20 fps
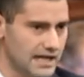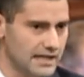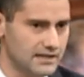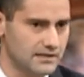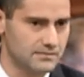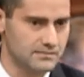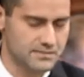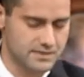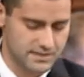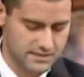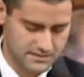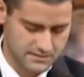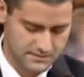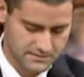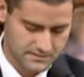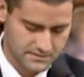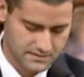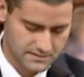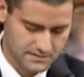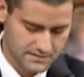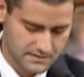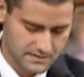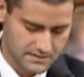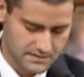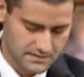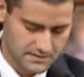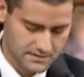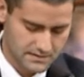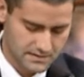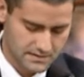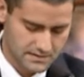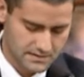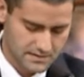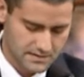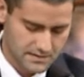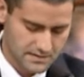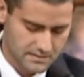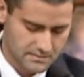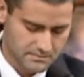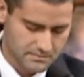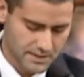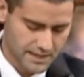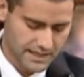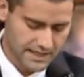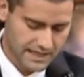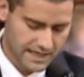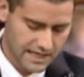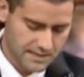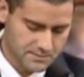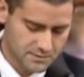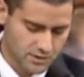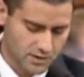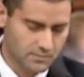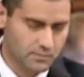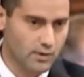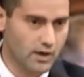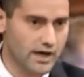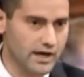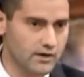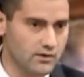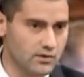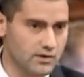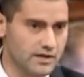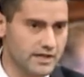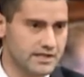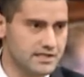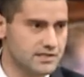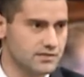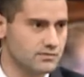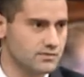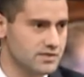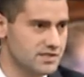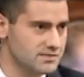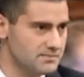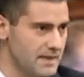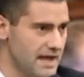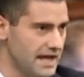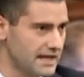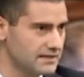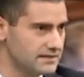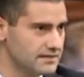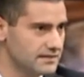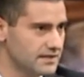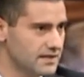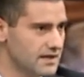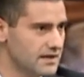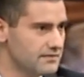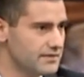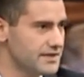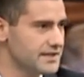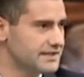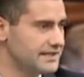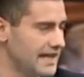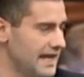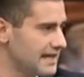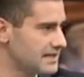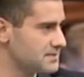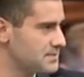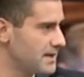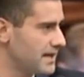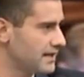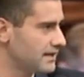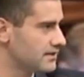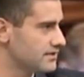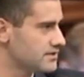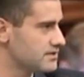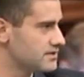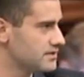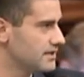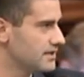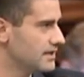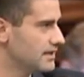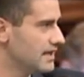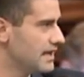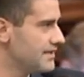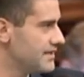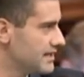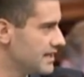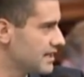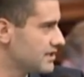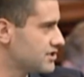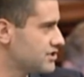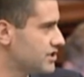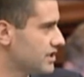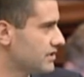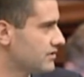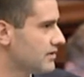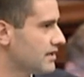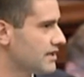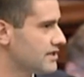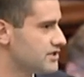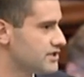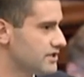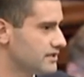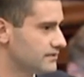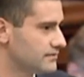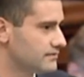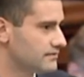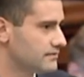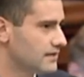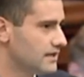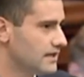items, but it keeps our priorities in respect for the taxpayers and the next generation.